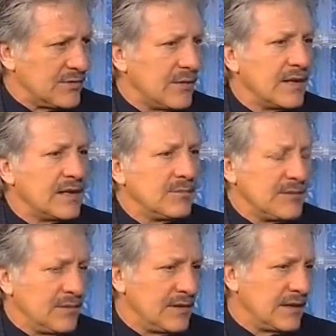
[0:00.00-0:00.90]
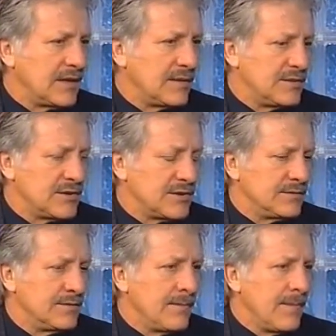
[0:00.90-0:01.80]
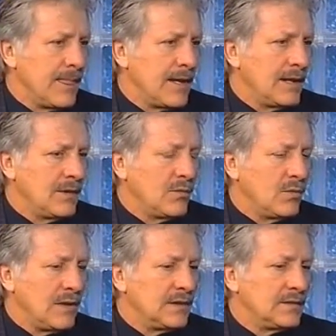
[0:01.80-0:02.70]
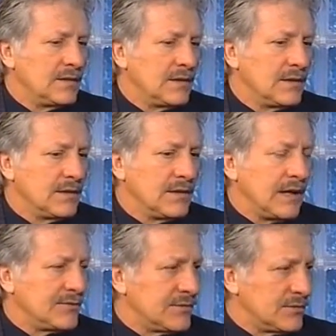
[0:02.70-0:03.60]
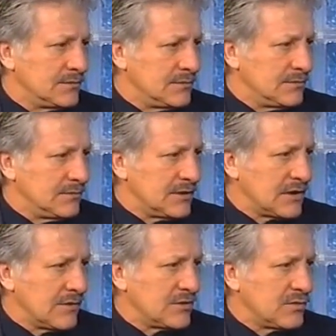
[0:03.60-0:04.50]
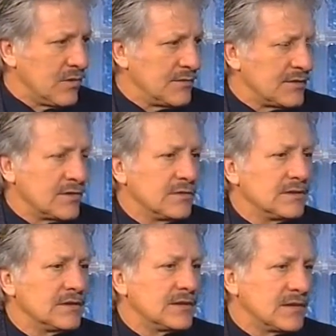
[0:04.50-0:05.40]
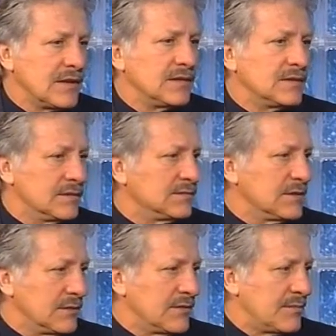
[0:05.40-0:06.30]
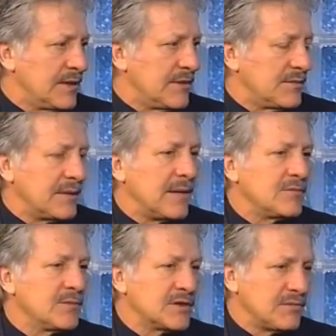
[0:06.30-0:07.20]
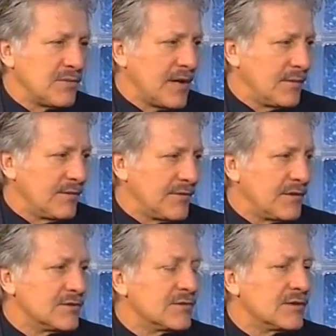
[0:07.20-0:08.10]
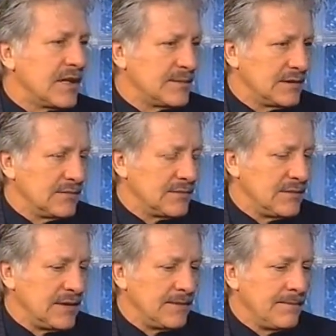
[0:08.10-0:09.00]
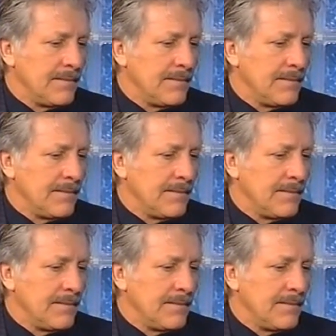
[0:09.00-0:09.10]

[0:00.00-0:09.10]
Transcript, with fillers: You had an imputed income issue. When, uh, after my child was 12 years old, he decided to, to live with me. It became too much of a problem for her, so he came to live with me.